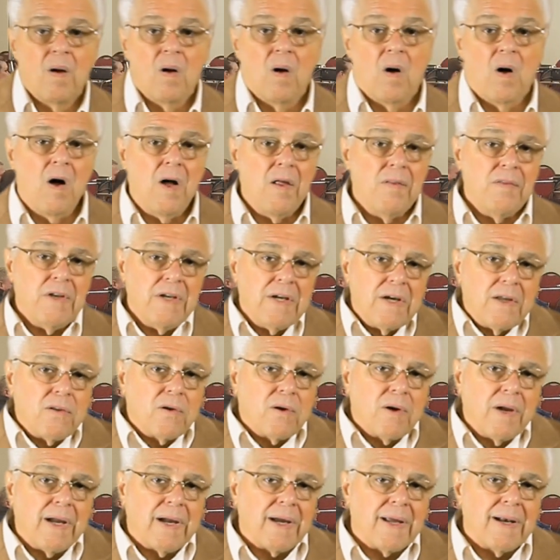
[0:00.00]
On the other
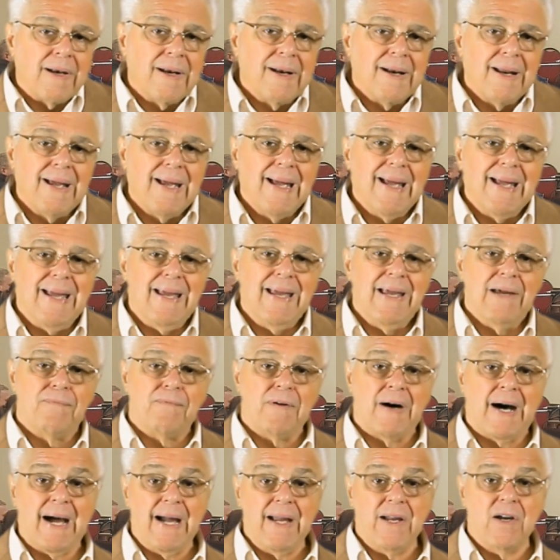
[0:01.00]
hand, If
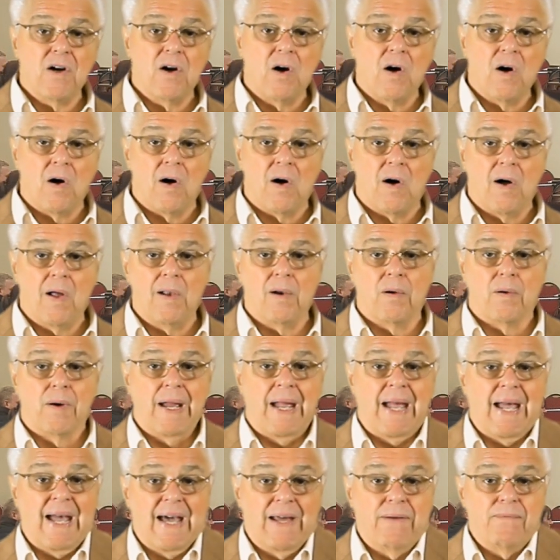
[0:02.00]
I call or
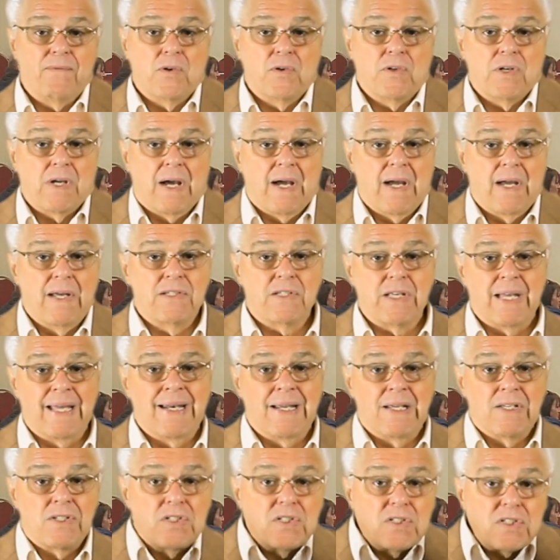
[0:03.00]
advertise an
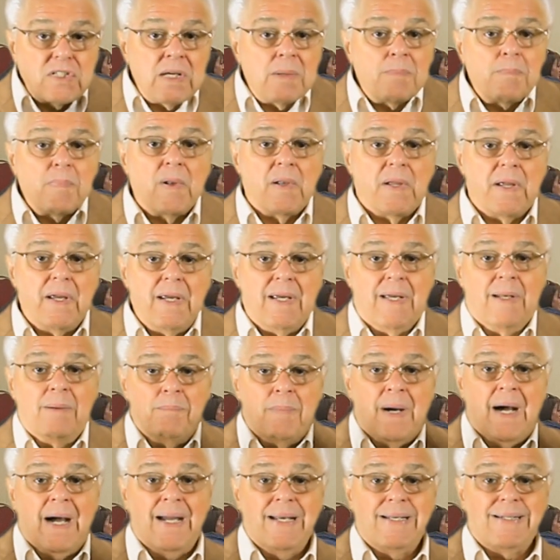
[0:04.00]
assembly in
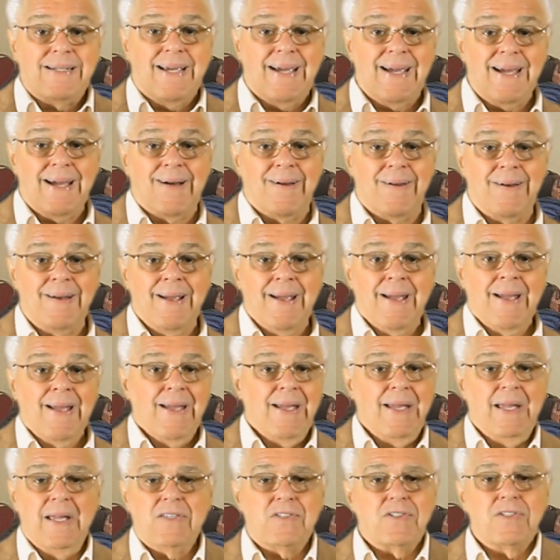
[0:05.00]
my town,
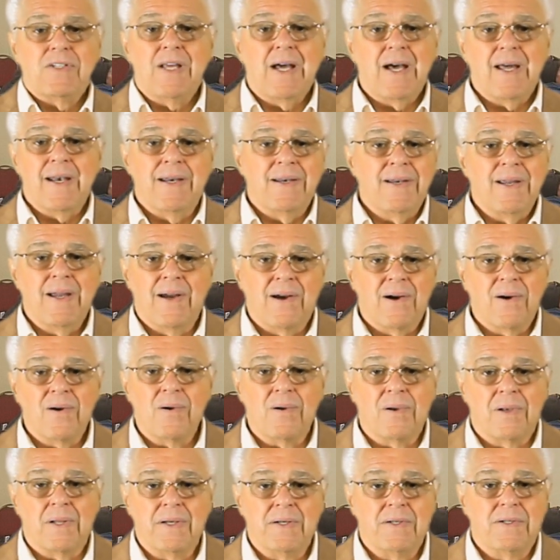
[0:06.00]
it's not
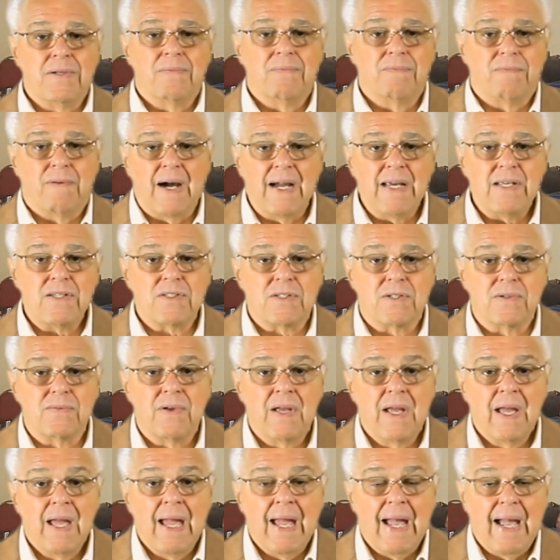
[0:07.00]
inherently divisive,
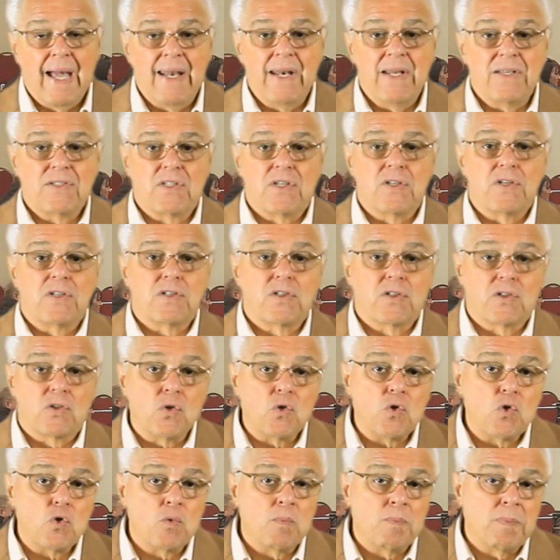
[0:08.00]
and it's
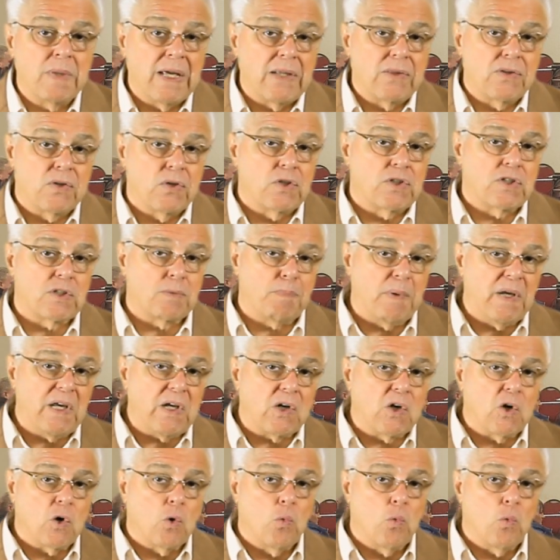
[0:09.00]
assumed that the speaker